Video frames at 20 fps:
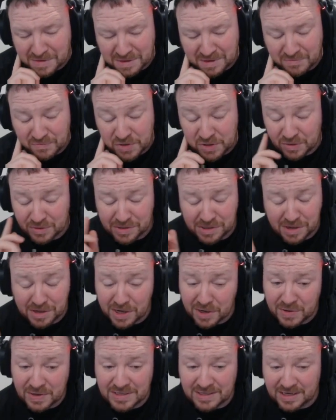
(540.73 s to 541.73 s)
We also don't
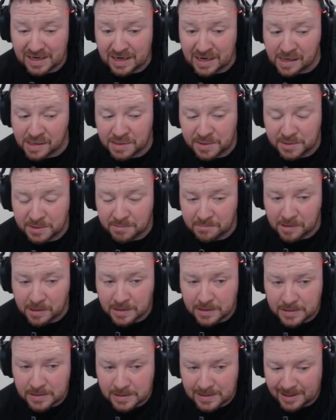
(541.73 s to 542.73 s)
know his class.
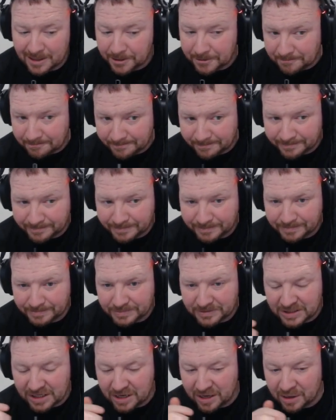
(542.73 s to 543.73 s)

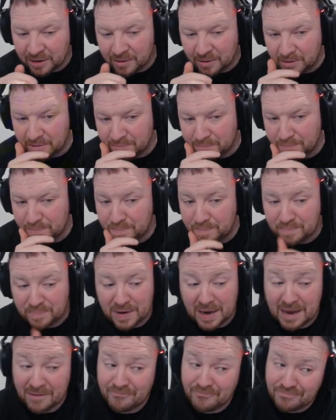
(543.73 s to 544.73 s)
So,
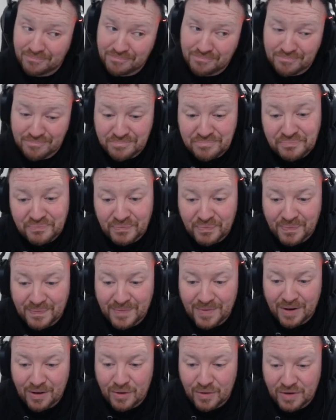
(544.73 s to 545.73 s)
but
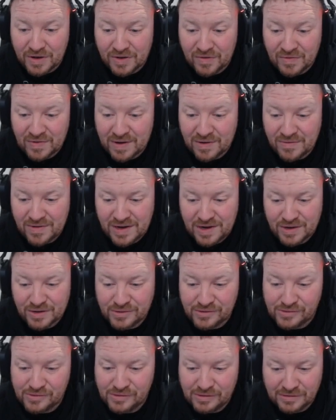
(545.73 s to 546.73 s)
looks very
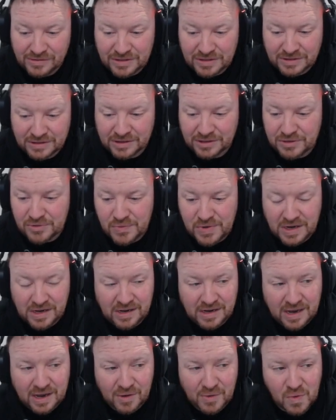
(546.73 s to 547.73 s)
cool. So are we going to
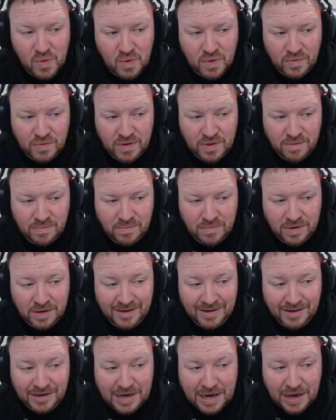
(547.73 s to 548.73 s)
get all of them?
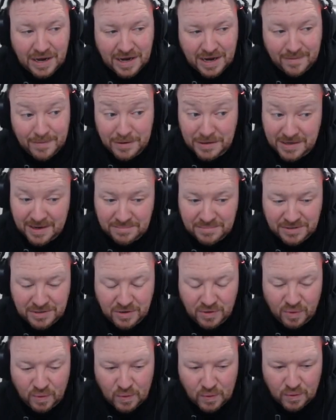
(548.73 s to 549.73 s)
Okay, Imhotep's
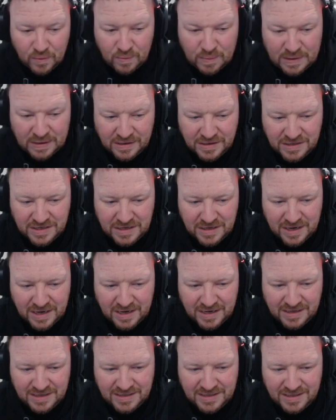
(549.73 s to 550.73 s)
core ability
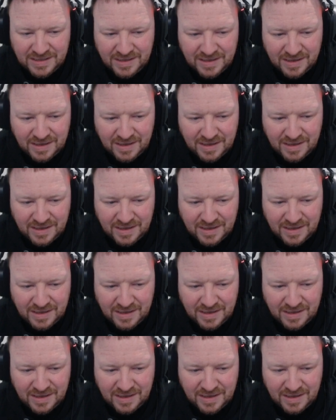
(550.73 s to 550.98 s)
next.